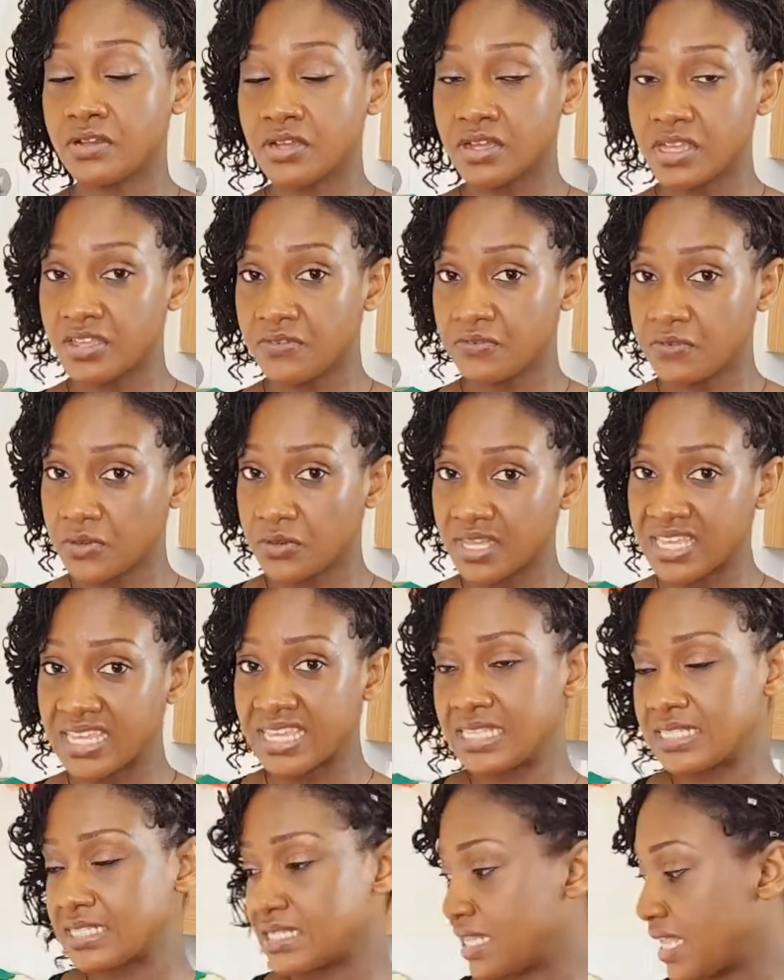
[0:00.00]
If you
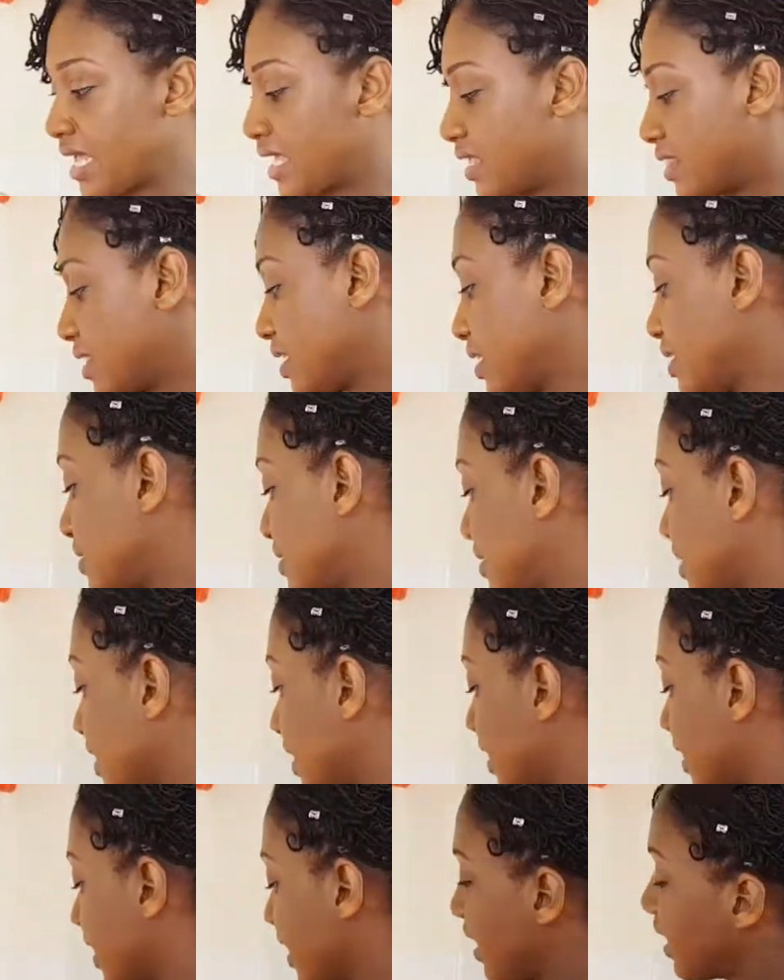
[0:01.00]
eat like this,
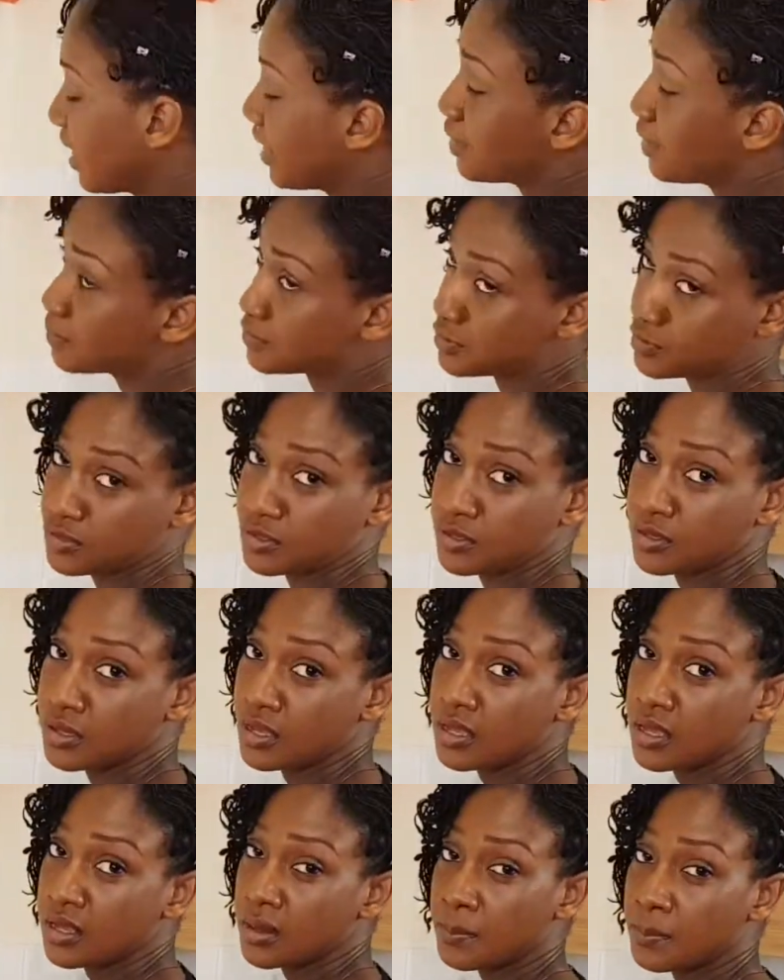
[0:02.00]
then it helps you
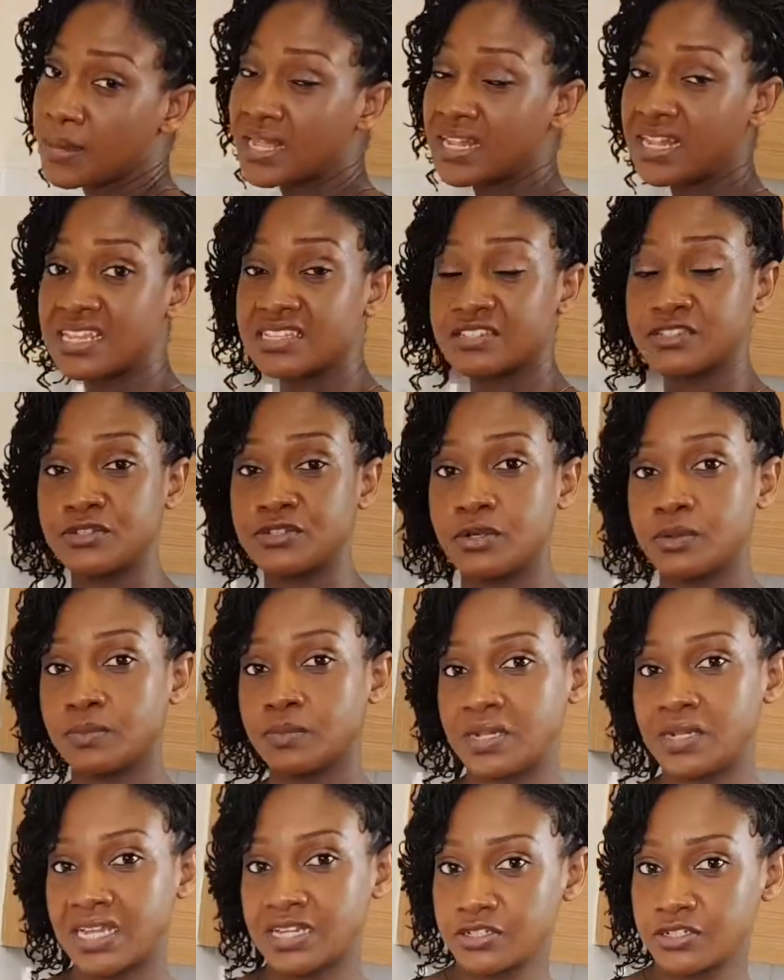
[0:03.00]
balance your
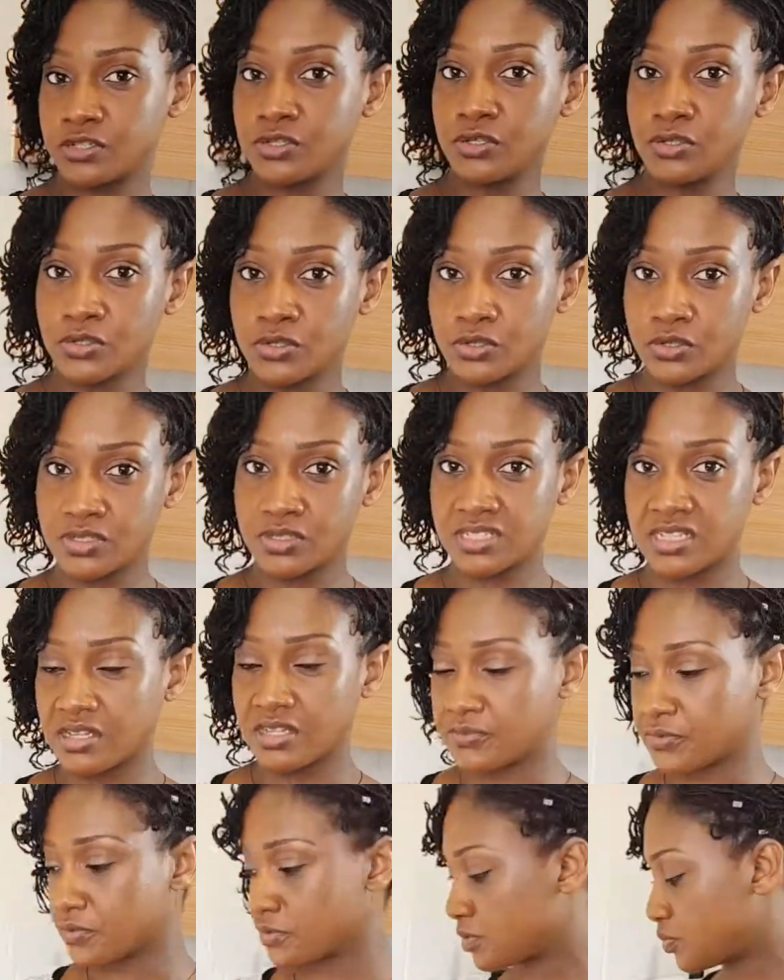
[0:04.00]
blood glucose levels.